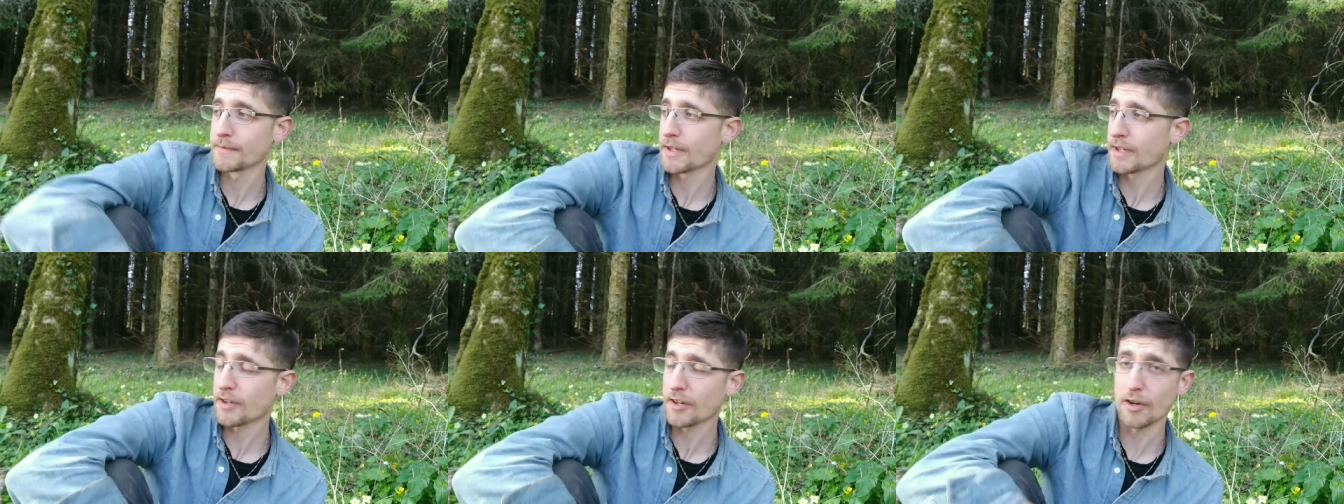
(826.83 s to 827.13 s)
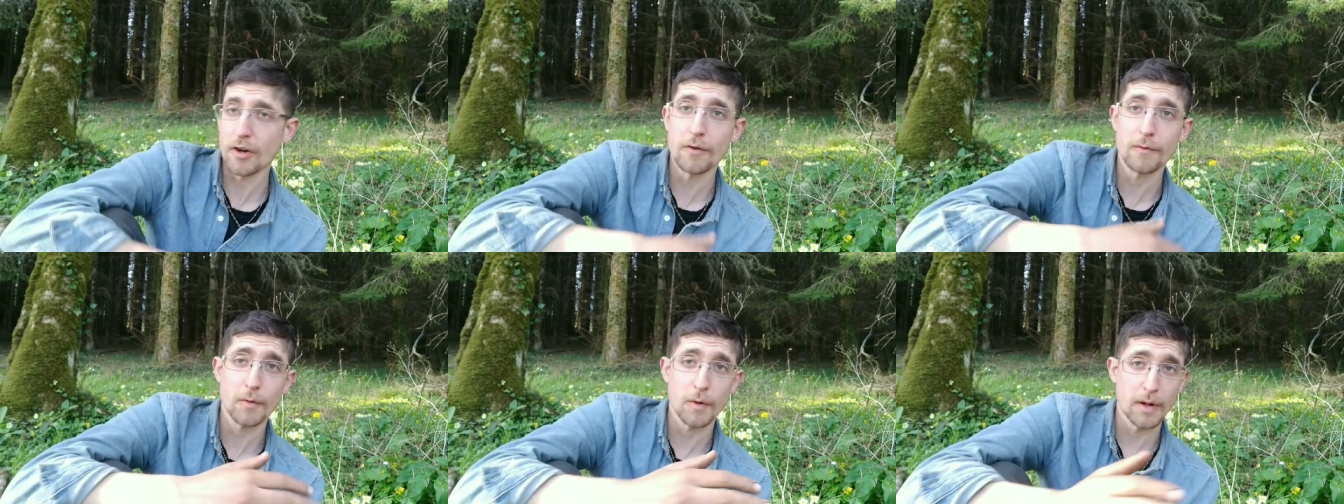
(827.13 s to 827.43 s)
I could
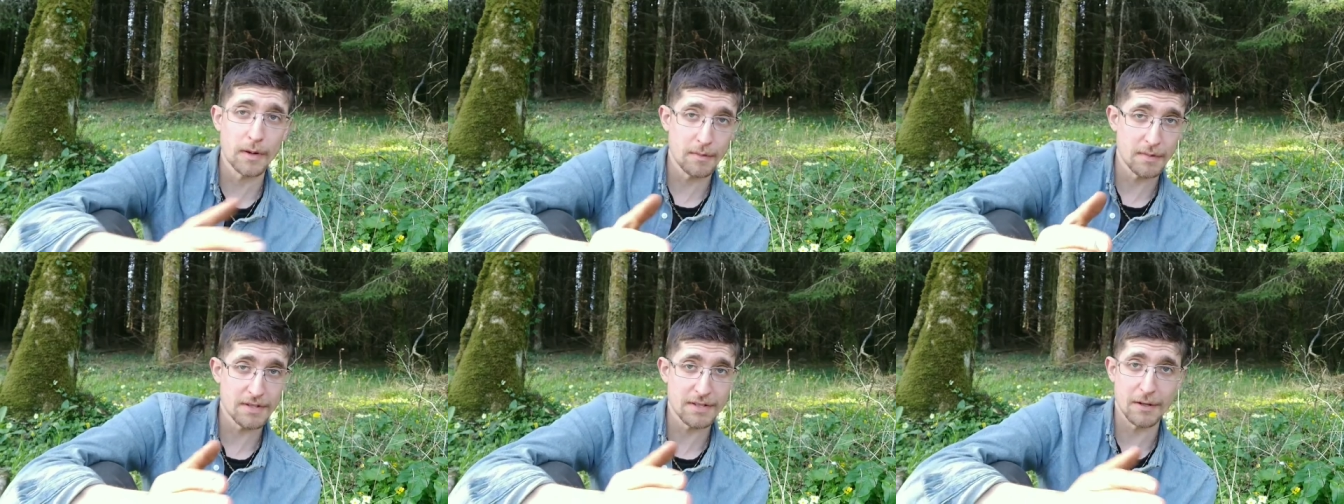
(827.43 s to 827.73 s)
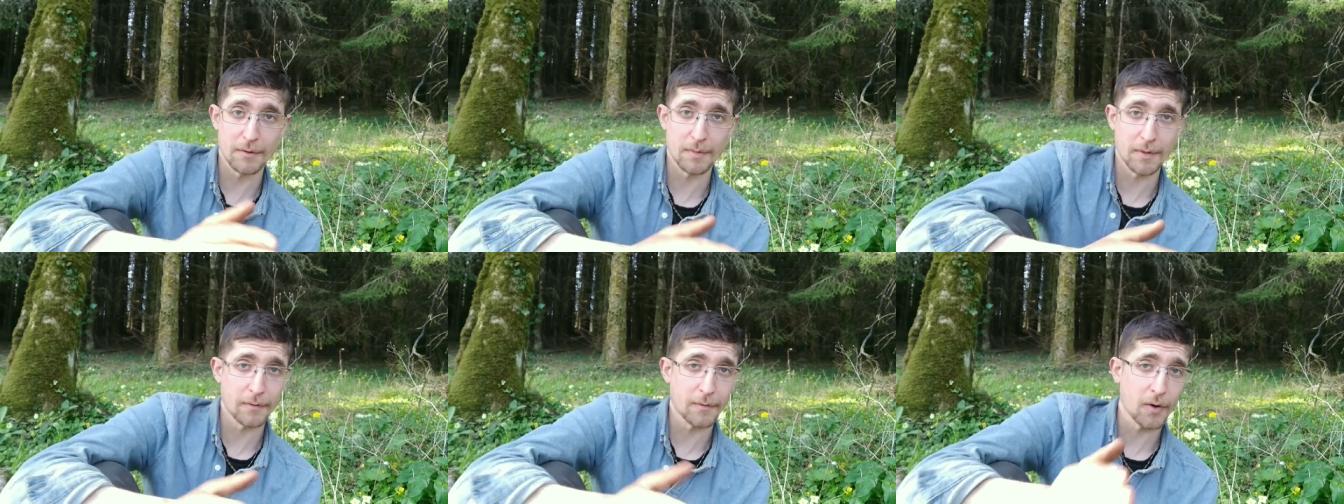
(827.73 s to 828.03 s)
have overwhelmed
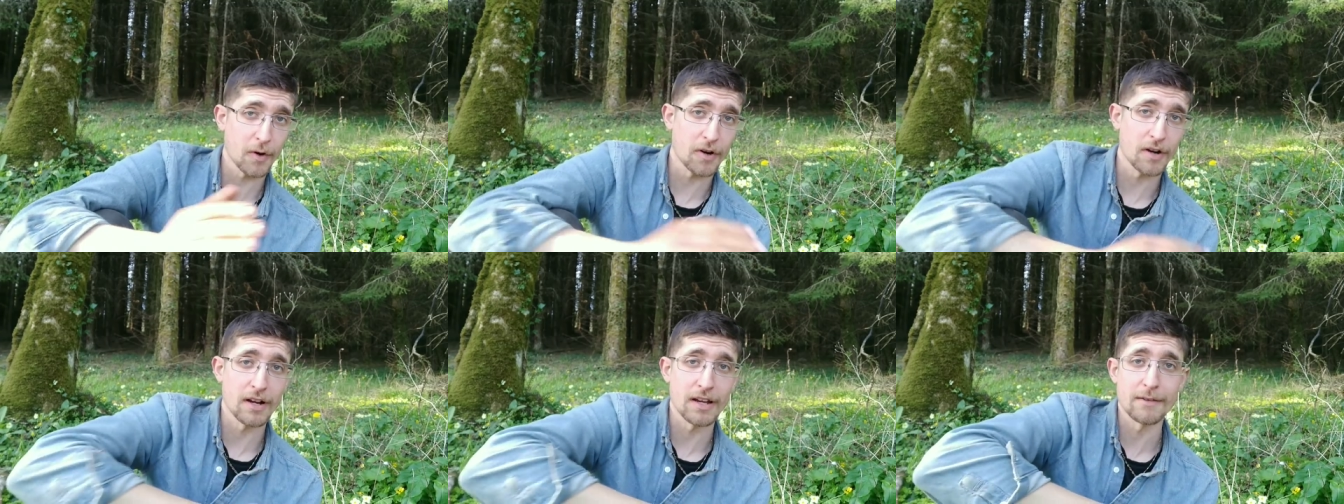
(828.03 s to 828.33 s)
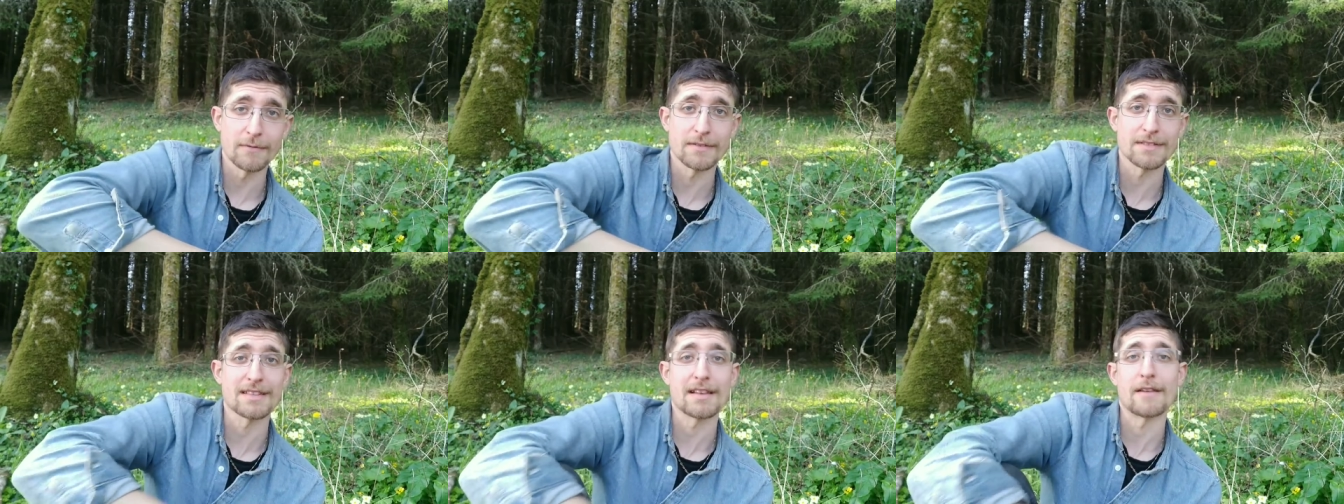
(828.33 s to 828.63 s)
myself before I
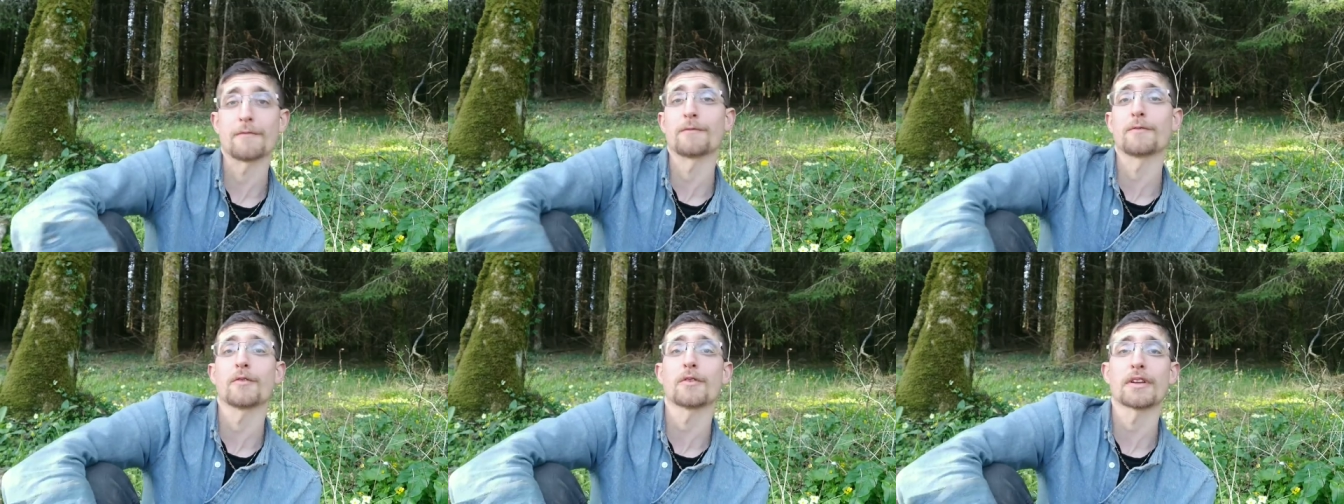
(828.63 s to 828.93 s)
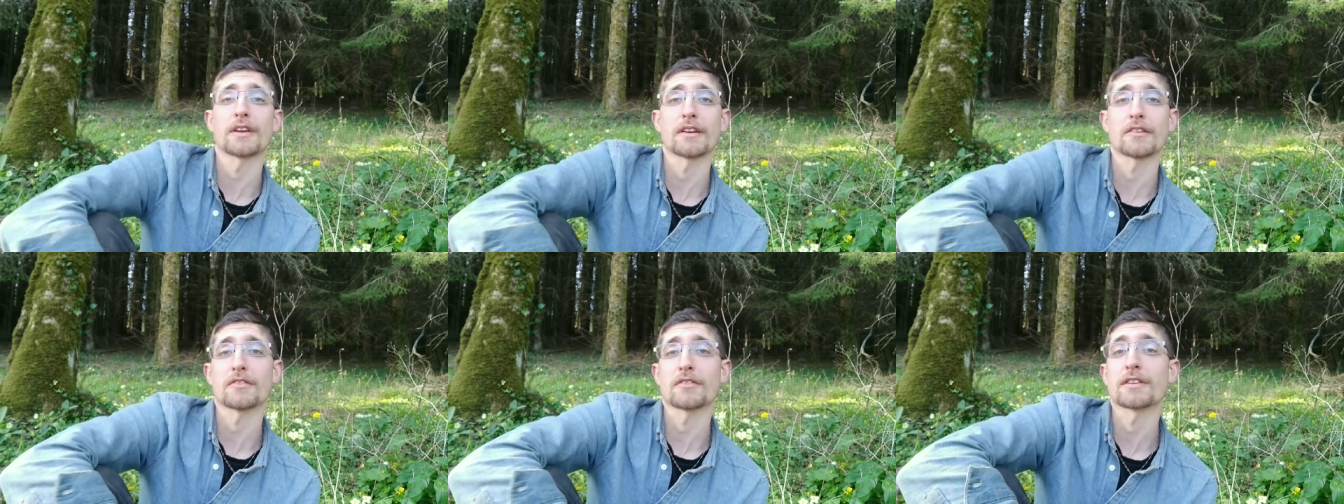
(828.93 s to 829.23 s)
even set foot
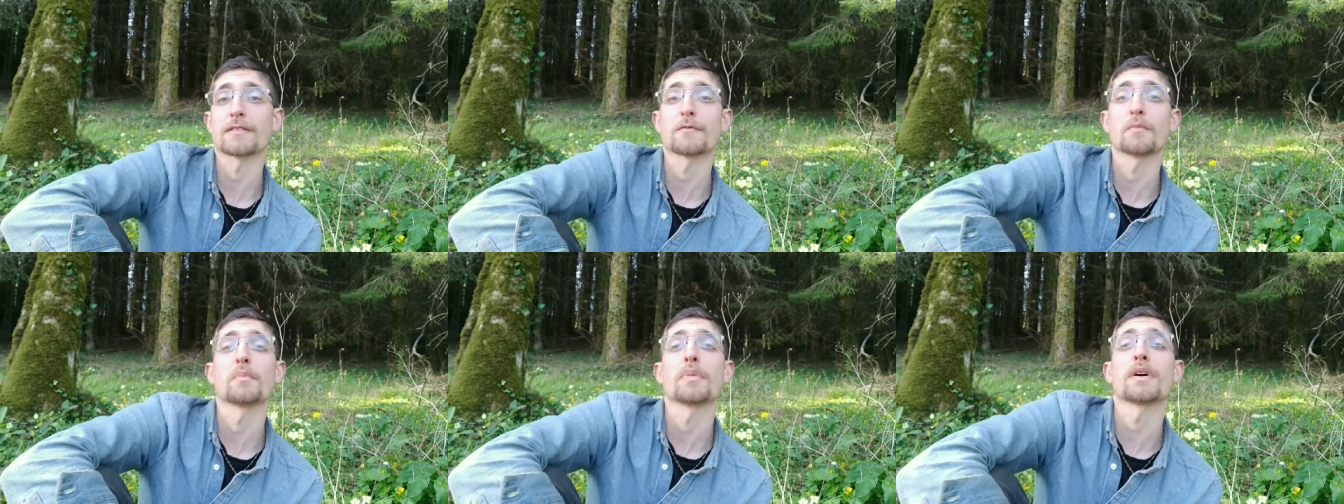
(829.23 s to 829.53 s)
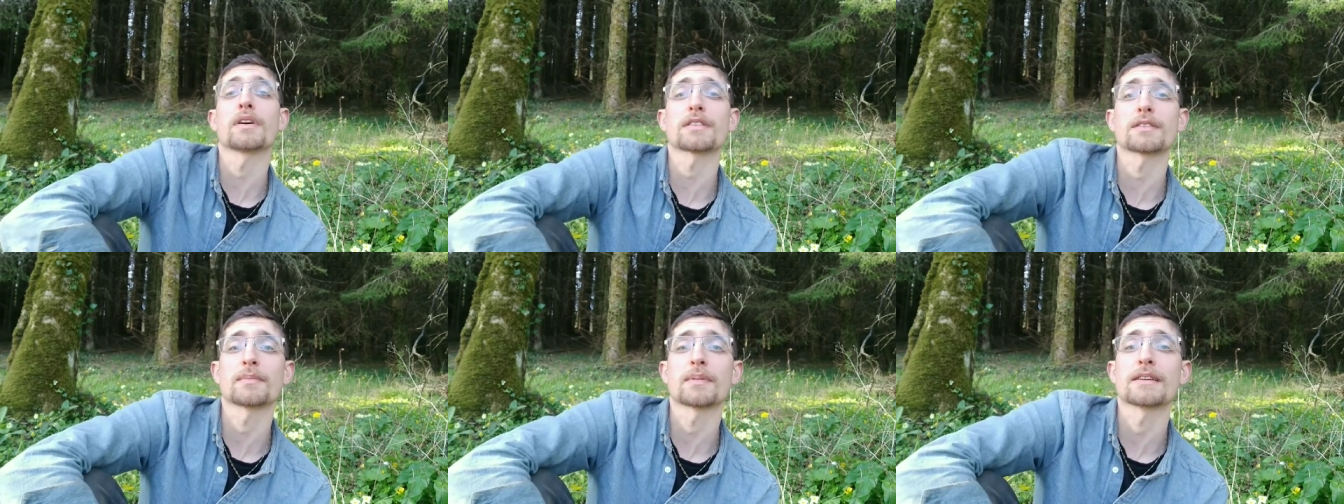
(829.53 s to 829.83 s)
here or even
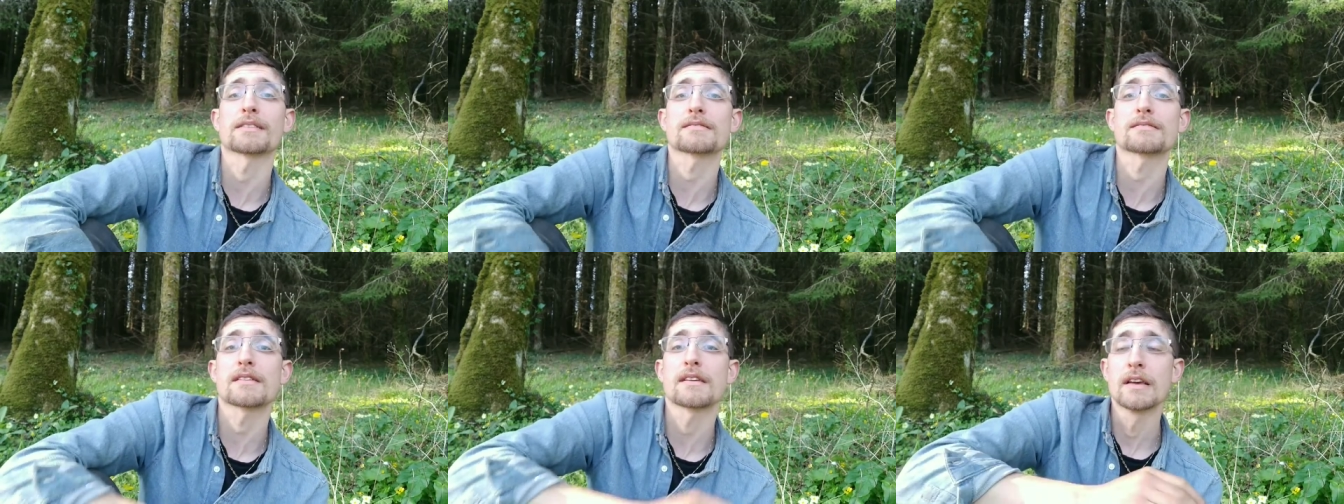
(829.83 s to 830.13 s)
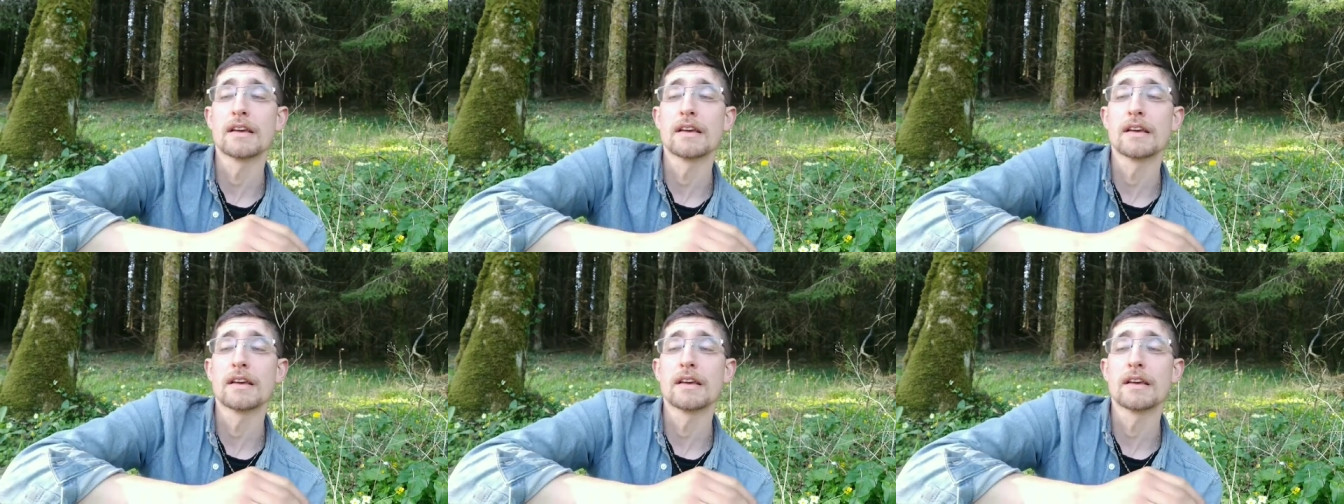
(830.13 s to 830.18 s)
bought the place